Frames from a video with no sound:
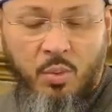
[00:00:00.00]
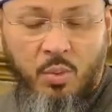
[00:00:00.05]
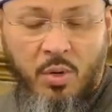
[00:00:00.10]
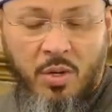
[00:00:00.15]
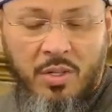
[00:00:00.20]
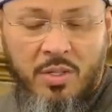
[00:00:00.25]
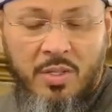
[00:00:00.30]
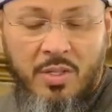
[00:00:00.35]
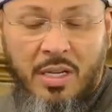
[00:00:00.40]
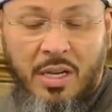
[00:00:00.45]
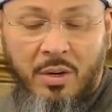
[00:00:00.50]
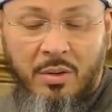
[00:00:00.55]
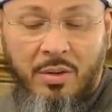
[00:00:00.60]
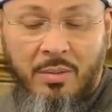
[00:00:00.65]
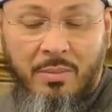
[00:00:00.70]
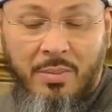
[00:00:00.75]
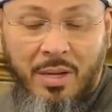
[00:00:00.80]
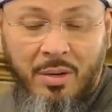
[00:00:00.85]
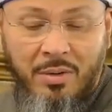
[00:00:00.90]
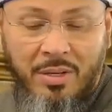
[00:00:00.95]
towards
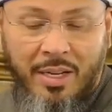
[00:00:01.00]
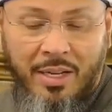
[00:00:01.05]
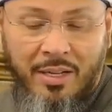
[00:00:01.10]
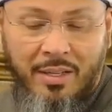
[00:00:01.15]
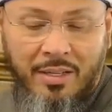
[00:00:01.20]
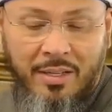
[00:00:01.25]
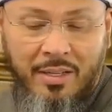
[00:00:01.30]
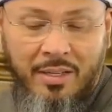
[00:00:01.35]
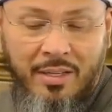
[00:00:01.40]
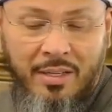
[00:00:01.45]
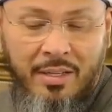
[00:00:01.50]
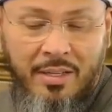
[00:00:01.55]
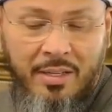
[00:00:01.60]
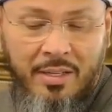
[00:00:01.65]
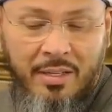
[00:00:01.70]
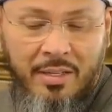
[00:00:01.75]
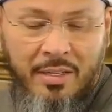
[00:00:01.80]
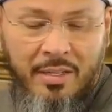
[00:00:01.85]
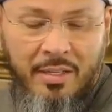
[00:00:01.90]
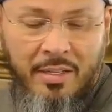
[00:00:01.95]
our Mawla,
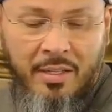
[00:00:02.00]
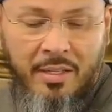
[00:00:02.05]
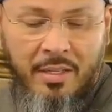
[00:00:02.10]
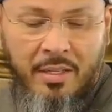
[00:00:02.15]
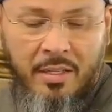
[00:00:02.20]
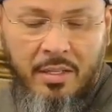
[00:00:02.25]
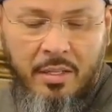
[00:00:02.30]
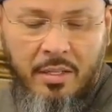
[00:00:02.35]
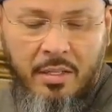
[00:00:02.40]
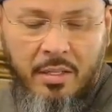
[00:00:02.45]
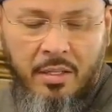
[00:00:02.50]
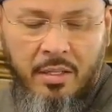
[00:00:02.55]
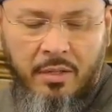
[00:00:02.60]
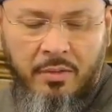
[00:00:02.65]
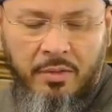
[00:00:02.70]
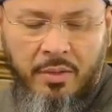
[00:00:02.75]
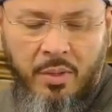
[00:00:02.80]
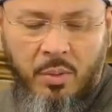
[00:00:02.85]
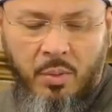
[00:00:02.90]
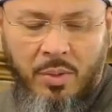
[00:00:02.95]

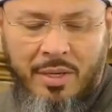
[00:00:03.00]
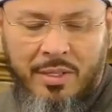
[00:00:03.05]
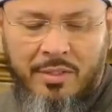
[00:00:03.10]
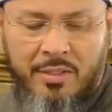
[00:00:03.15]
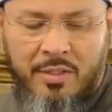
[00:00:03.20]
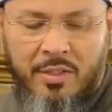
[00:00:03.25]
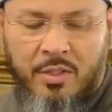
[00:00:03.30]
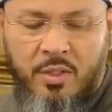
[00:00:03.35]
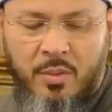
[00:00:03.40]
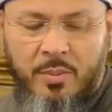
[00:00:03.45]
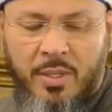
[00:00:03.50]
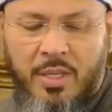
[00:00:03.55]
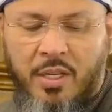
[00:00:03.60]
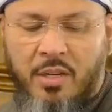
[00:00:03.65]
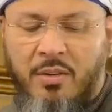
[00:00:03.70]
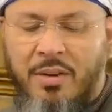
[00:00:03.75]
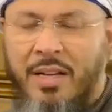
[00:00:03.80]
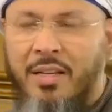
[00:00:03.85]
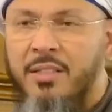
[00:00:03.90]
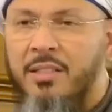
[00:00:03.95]
if we want to be
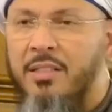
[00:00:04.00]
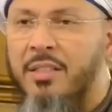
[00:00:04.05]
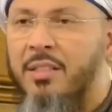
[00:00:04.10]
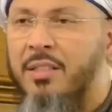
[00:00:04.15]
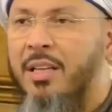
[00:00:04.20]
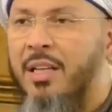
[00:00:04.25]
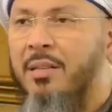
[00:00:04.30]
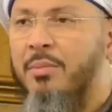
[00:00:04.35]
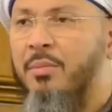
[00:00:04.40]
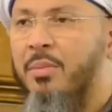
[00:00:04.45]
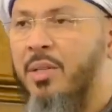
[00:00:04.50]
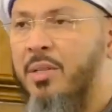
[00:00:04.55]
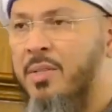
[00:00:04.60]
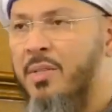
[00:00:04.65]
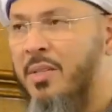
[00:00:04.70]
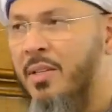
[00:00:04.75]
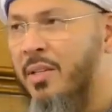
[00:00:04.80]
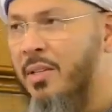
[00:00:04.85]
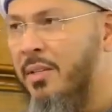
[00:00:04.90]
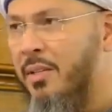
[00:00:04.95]
granted that
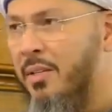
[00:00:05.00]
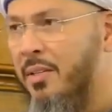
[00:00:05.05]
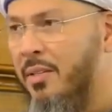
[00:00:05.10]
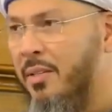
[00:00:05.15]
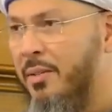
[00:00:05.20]
mercy.